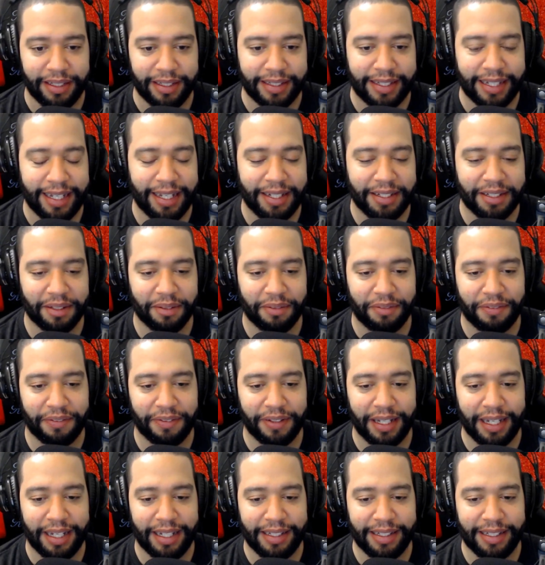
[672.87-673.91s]
Kenneth,
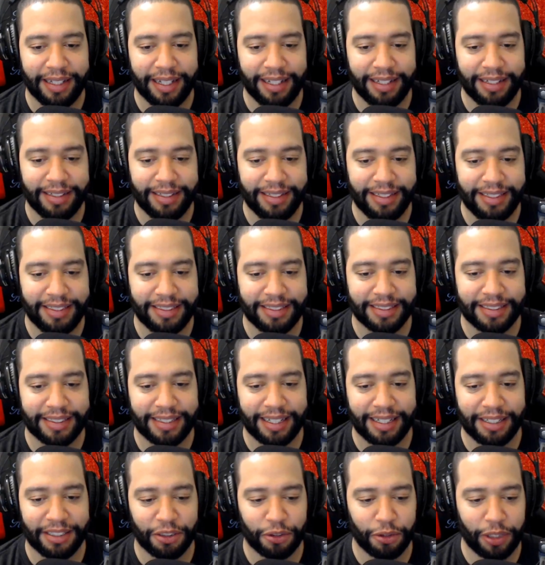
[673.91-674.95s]
and then he just
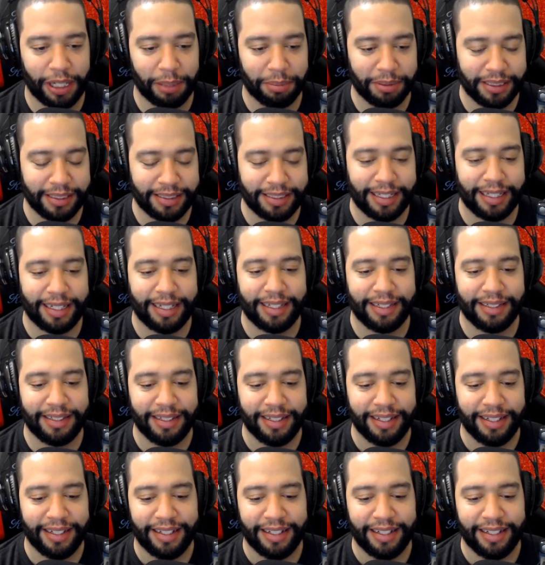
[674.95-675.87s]
like drops his head,